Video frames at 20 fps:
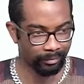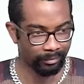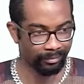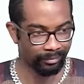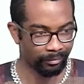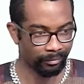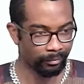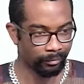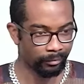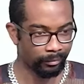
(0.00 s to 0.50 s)

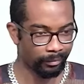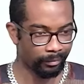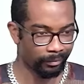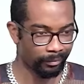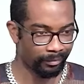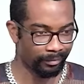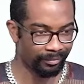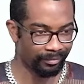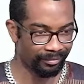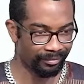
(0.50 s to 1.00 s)

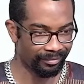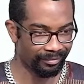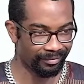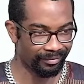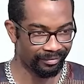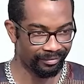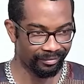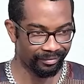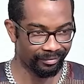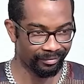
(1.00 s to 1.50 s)

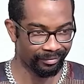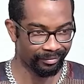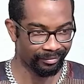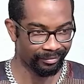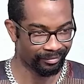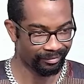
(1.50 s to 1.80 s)
Nobody speaks.